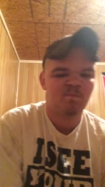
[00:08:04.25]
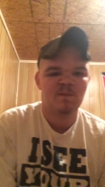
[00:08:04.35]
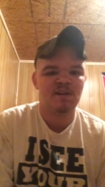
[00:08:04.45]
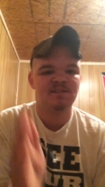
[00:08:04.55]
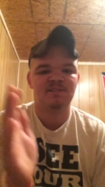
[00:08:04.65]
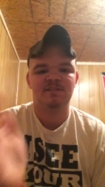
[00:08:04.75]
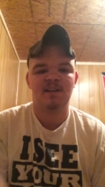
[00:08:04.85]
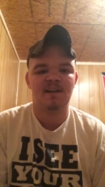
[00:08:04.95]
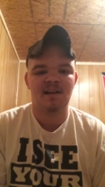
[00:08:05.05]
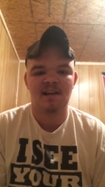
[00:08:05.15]
You know, she,
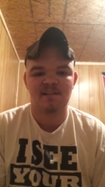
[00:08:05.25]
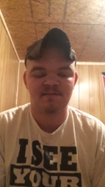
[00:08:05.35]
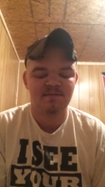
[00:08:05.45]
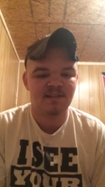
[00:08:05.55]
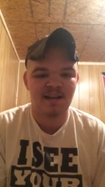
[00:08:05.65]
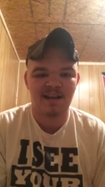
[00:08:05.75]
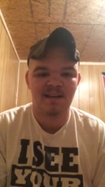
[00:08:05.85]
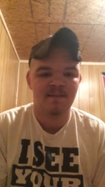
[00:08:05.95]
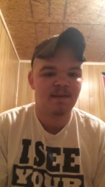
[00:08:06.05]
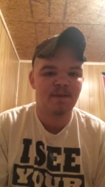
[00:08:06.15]
I, I,
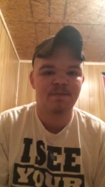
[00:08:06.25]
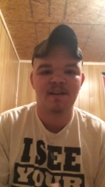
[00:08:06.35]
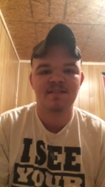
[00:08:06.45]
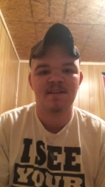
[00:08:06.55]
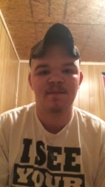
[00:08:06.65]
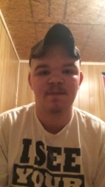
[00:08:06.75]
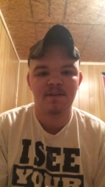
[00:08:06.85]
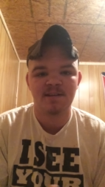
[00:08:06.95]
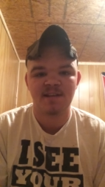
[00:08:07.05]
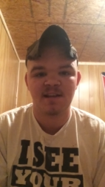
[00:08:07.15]
I forget stuff real
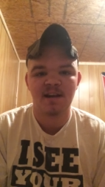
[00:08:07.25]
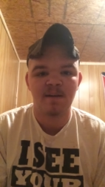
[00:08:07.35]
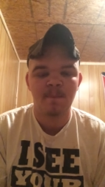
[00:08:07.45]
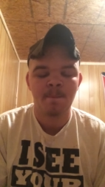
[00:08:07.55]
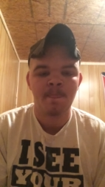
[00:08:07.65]
easy, y'all.